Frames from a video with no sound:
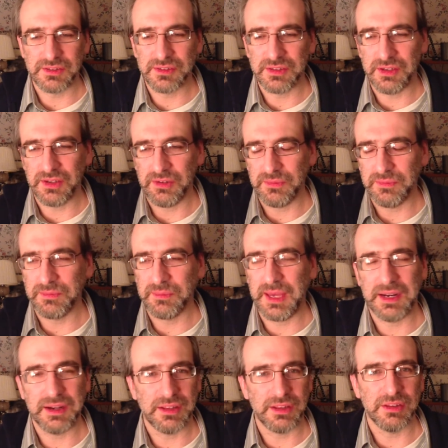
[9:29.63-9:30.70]
you know,
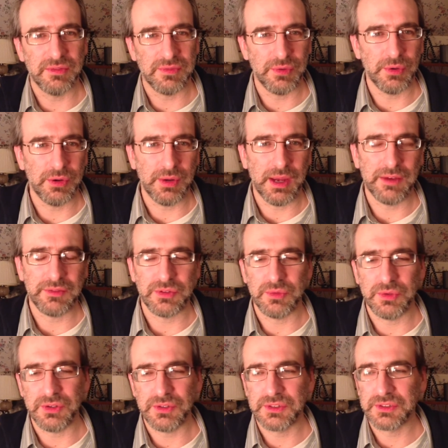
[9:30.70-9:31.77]
editing the photo
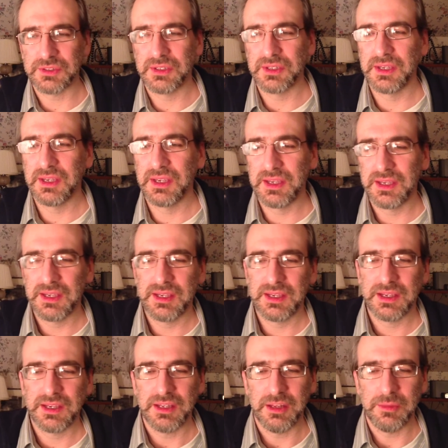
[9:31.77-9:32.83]
afterwards.
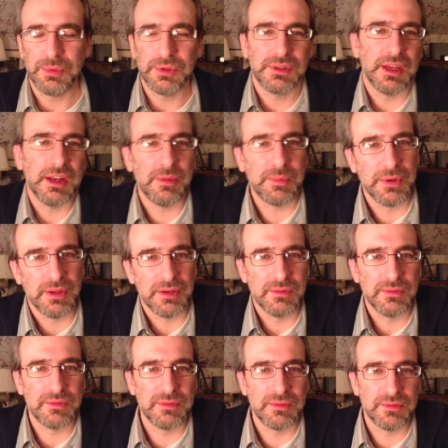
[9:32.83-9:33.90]
And he put that up on
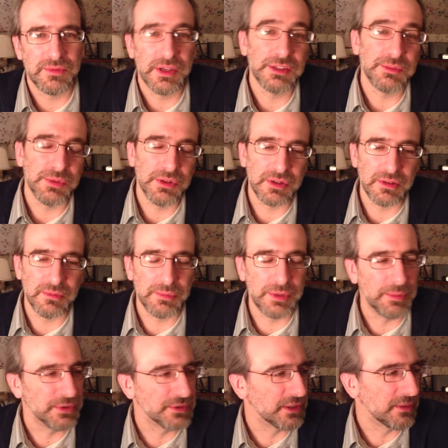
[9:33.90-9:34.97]
Facebook and
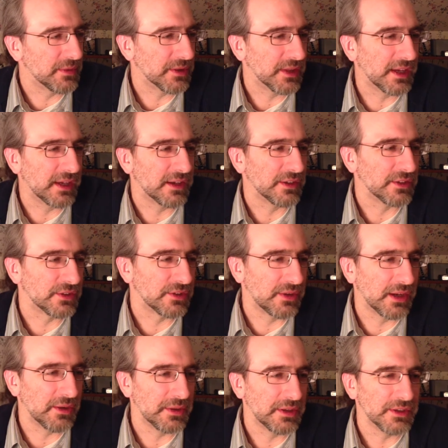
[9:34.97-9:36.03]
people seem to like it, so
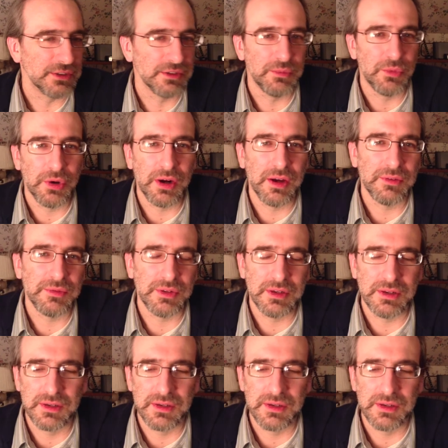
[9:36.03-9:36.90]
now he does it more often.